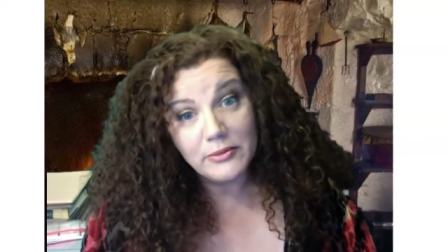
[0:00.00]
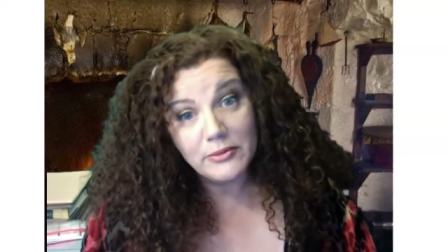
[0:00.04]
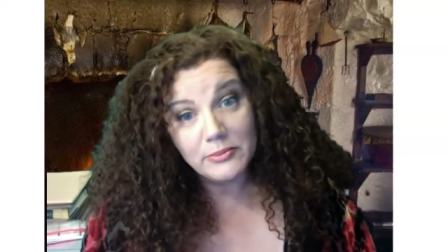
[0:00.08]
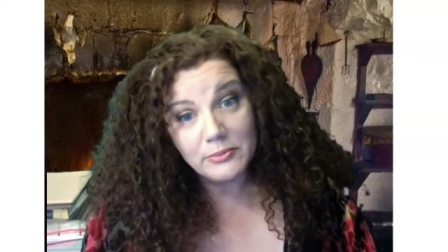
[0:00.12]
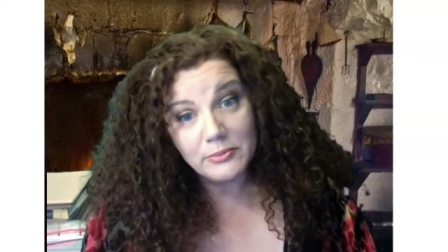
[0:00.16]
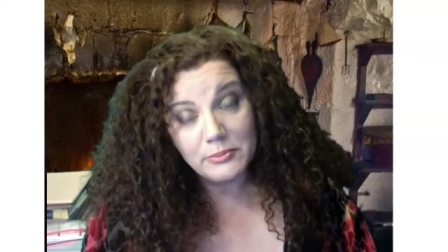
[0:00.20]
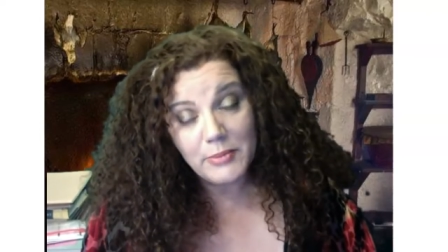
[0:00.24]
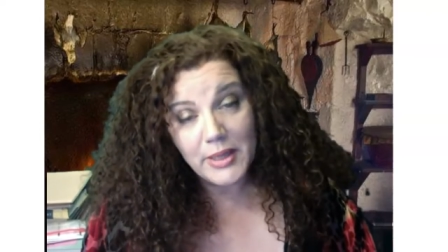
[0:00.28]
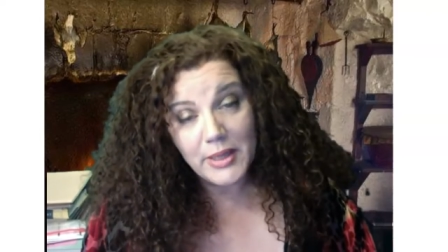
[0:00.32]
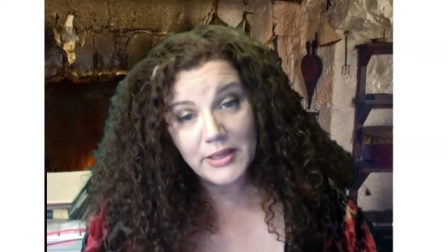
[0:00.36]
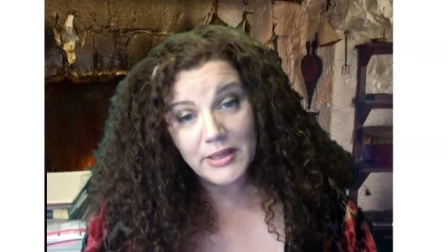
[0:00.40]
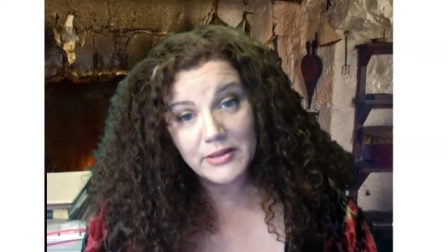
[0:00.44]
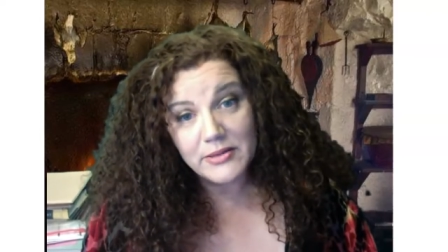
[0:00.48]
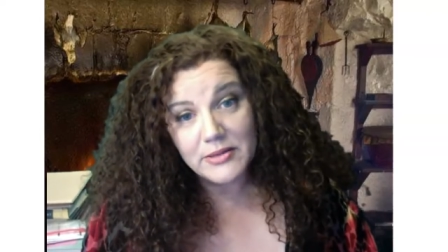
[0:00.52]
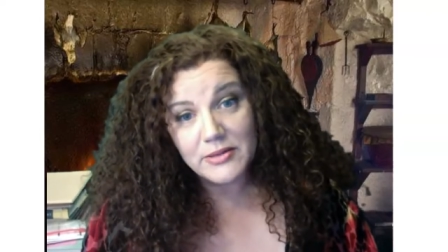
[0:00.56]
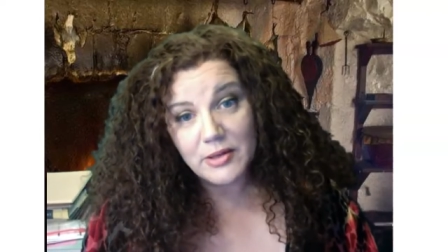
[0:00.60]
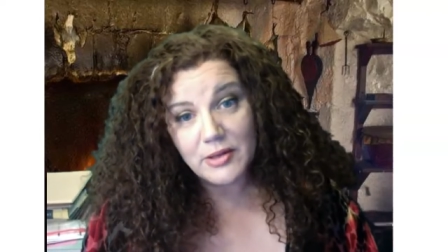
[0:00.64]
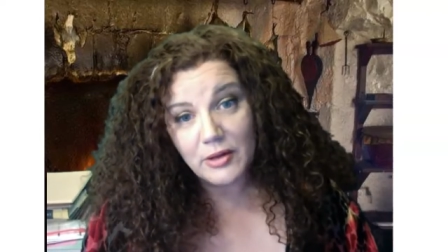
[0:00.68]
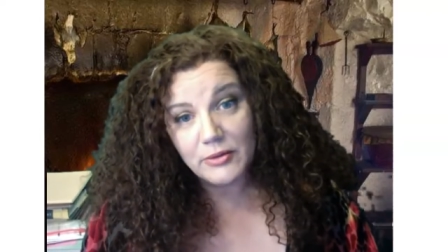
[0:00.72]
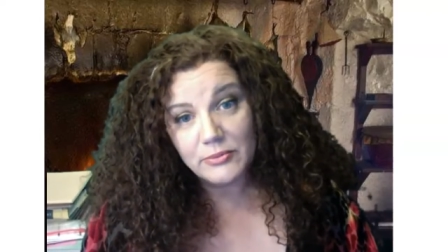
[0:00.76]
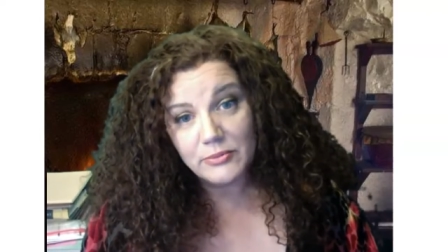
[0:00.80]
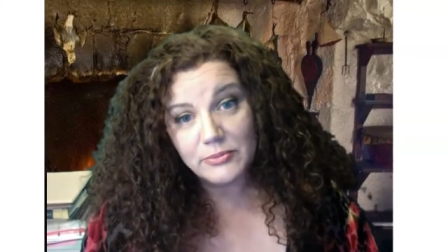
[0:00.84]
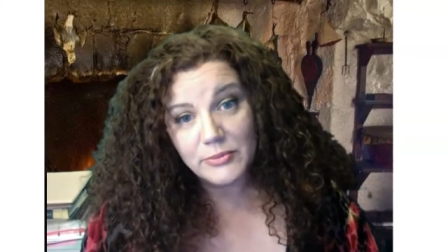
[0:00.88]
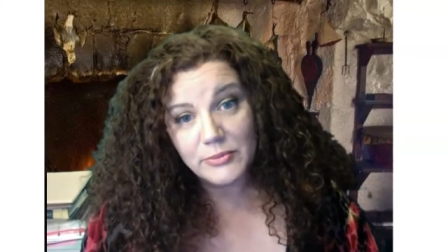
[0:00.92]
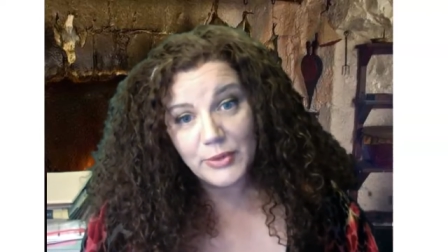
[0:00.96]
make the salt.
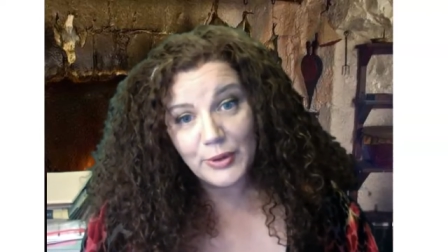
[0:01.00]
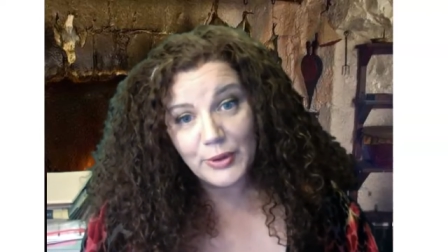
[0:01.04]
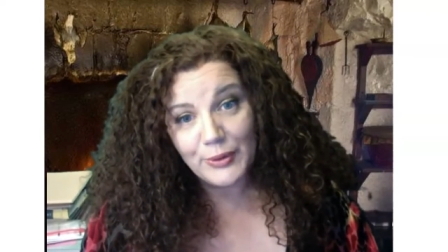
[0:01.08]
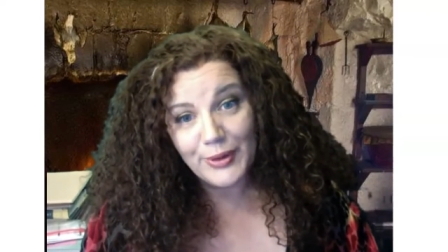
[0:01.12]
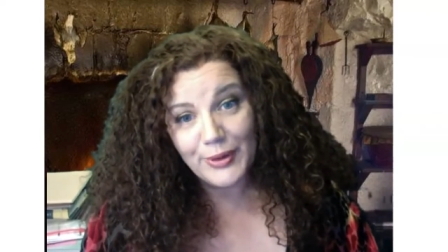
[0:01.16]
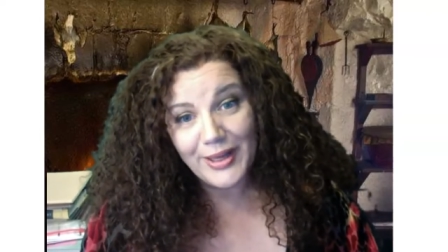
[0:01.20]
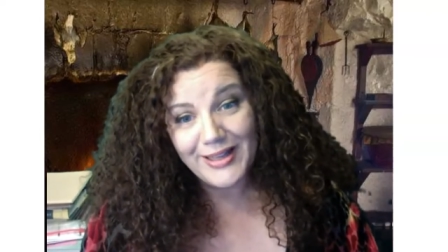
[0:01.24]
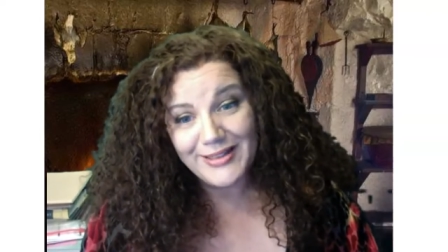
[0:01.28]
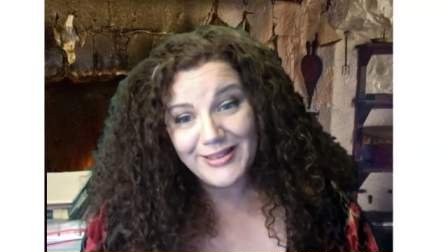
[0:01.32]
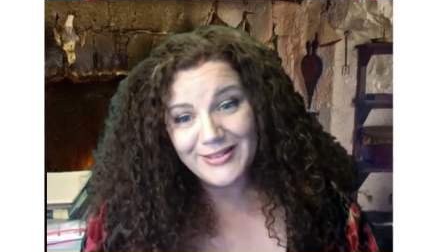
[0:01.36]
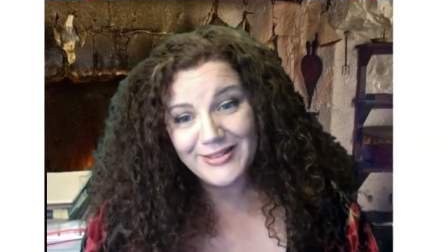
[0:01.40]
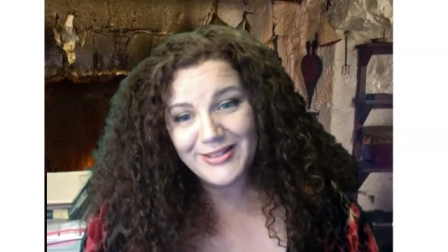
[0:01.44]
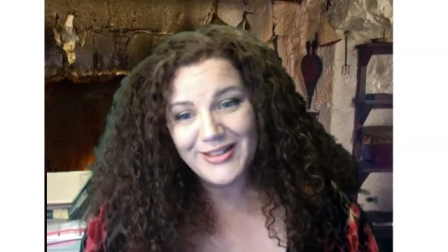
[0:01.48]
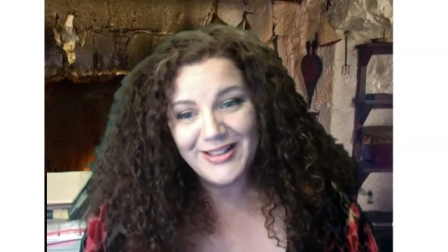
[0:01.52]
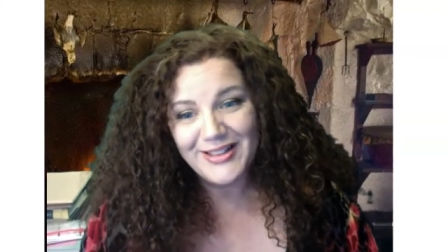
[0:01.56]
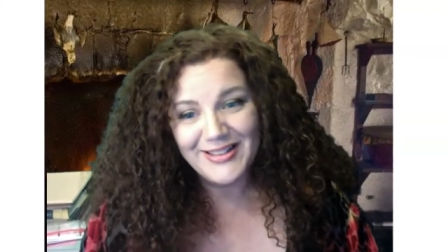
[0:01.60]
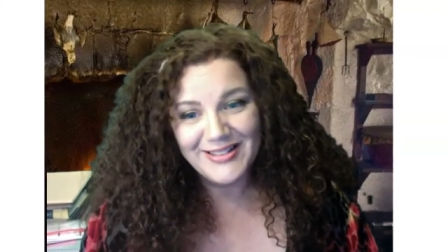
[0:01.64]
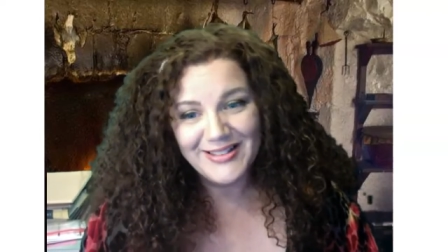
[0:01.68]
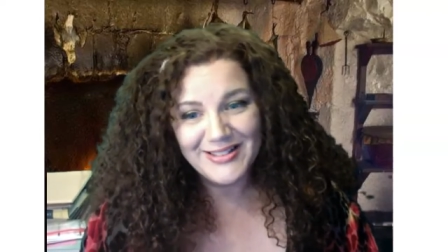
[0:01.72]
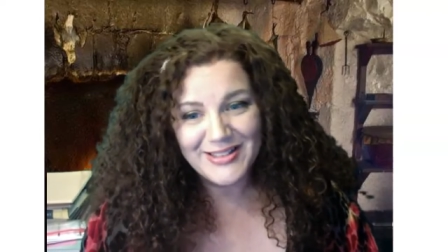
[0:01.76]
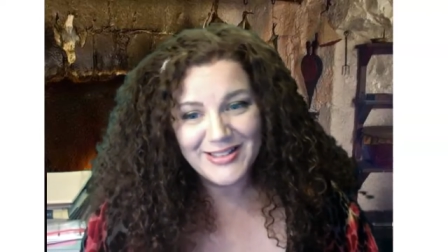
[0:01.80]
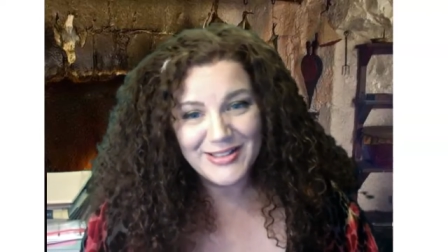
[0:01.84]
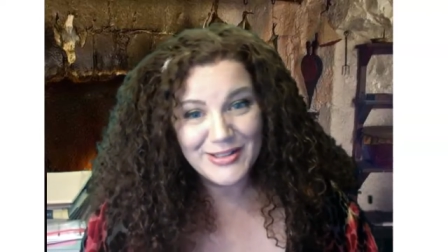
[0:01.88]
Okay, let's